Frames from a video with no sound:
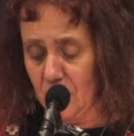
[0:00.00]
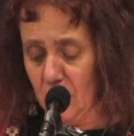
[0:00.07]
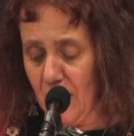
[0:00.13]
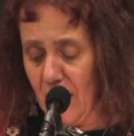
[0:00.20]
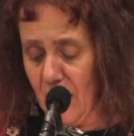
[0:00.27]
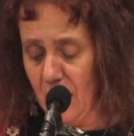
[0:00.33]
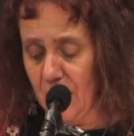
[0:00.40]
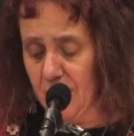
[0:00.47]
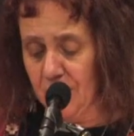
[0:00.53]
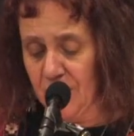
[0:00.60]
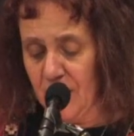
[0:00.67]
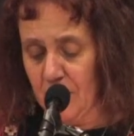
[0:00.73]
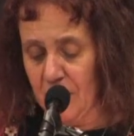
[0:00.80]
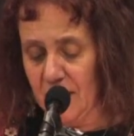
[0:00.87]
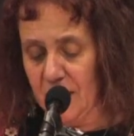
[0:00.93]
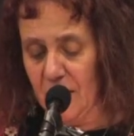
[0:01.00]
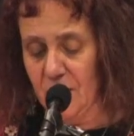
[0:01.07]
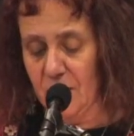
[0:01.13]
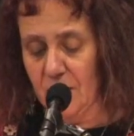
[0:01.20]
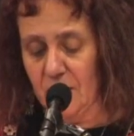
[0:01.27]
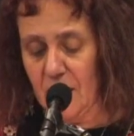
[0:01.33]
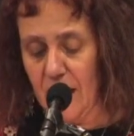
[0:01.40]
as well, but
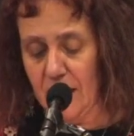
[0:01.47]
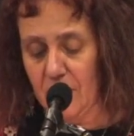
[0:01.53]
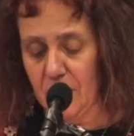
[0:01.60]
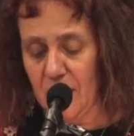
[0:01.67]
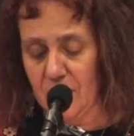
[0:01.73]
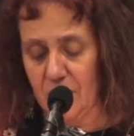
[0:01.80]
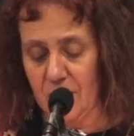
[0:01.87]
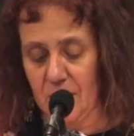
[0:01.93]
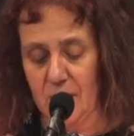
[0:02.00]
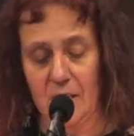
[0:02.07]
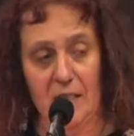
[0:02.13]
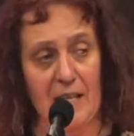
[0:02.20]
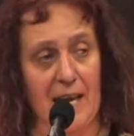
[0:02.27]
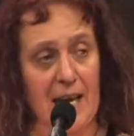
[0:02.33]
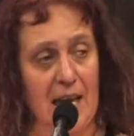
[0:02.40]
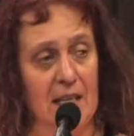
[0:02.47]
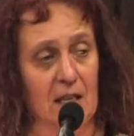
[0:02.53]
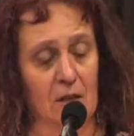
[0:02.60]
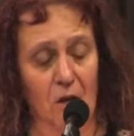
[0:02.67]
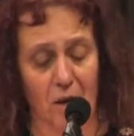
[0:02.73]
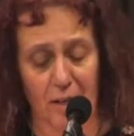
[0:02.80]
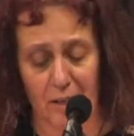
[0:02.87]
this is not a reason to delay any
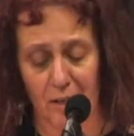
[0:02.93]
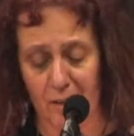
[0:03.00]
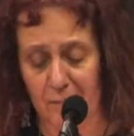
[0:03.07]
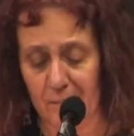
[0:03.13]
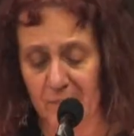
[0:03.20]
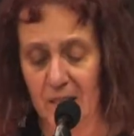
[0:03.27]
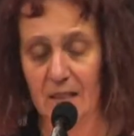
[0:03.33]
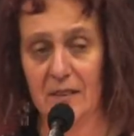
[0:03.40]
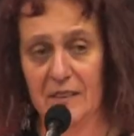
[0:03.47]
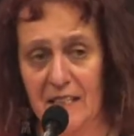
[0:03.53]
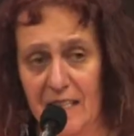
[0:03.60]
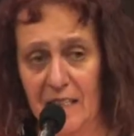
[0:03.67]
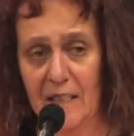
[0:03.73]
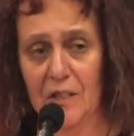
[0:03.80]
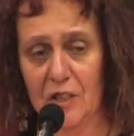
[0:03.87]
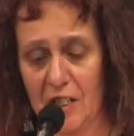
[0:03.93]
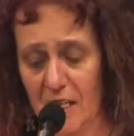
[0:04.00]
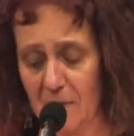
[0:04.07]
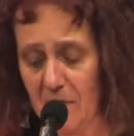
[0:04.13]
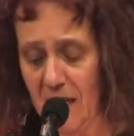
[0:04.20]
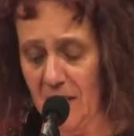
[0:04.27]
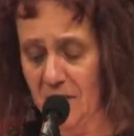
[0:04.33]
longer,
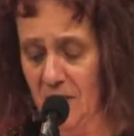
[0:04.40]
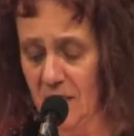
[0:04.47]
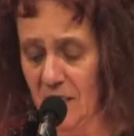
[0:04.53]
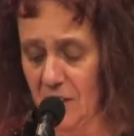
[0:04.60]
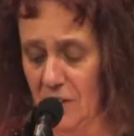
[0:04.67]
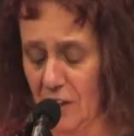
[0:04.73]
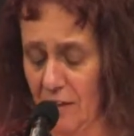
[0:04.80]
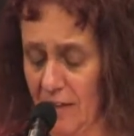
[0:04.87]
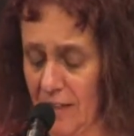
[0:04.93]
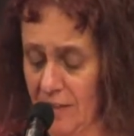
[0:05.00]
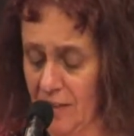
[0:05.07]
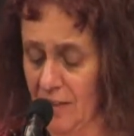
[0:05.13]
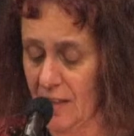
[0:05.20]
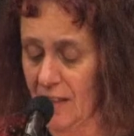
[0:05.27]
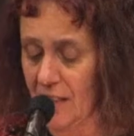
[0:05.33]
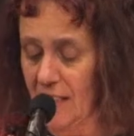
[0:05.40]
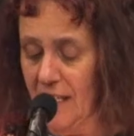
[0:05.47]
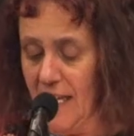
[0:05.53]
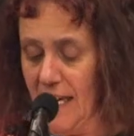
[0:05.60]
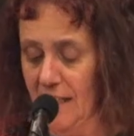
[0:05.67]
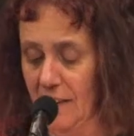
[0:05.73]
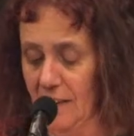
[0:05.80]
delegitimizing deterrence
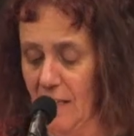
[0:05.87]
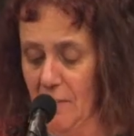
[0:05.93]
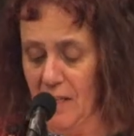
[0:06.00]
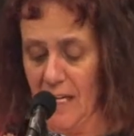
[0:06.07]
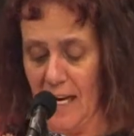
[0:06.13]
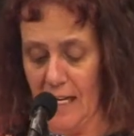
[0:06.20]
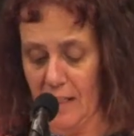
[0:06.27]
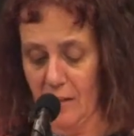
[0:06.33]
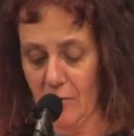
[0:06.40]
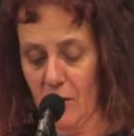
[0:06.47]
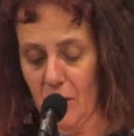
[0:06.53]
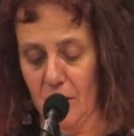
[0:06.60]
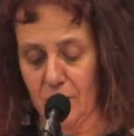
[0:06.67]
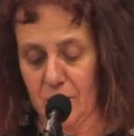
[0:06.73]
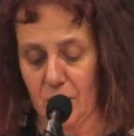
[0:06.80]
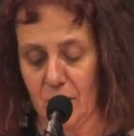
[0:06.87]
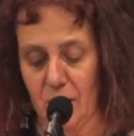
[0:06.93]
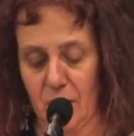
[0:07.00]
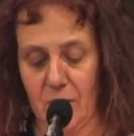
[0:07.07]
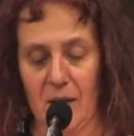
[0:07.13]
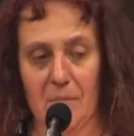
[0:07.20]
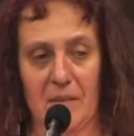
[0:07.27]
and eliminating the role of
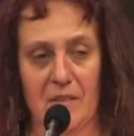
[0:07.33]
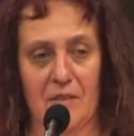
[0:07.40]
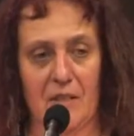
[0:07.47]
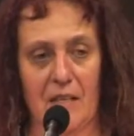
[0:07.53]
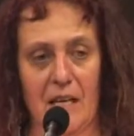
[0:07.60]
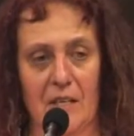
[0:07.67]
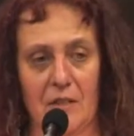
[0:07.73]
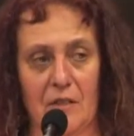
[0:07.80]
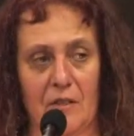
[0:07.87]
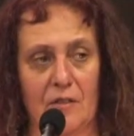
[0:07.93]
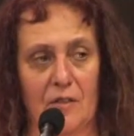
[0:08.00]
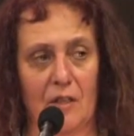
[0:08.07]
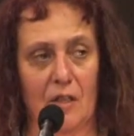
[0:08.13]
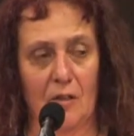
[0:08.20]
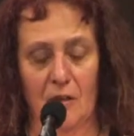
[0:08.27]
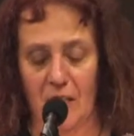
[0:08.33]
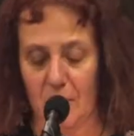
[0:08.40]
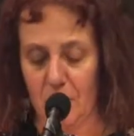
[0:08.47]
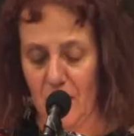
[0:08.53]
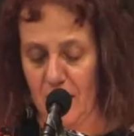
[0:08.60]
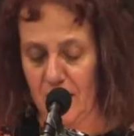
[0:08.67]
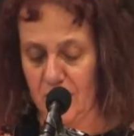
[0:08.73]
nuclear weapons in national
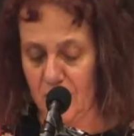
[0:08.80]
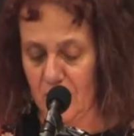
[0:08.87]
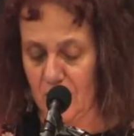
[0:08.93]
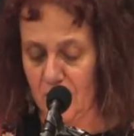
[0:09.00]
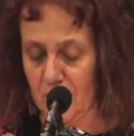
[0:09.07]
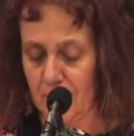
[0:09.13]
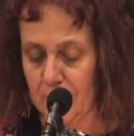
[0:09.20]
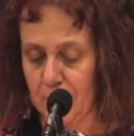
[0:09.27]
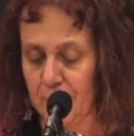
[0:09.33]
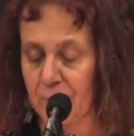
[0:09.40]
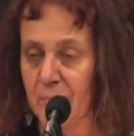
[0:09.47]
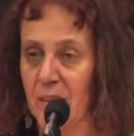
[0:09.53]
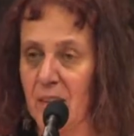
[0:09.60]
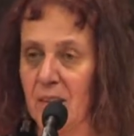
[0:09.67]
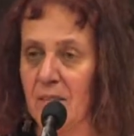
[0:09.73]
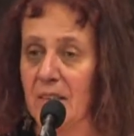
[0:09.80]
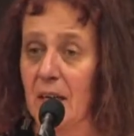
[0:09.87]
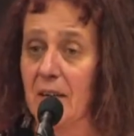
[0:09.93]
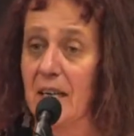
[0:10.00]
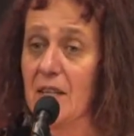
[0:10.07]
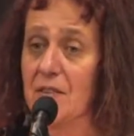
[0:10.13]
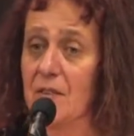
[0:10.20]
security policies.
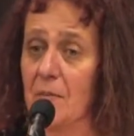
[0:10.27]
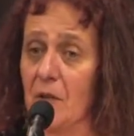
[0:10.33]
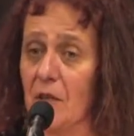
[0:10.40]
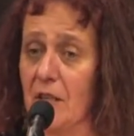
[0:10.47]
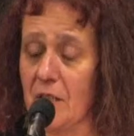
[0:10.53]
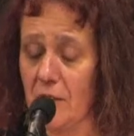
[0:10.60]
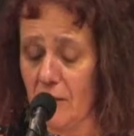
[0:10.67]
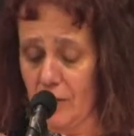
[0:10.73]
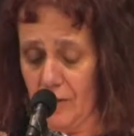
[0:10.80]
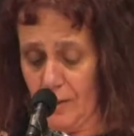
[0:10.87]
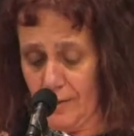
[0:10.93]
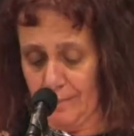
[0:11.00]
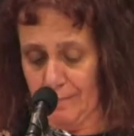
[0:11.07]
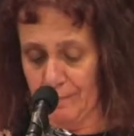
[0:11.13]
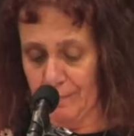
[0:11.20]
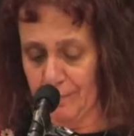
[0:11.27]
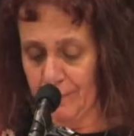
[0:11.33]
There is some good news.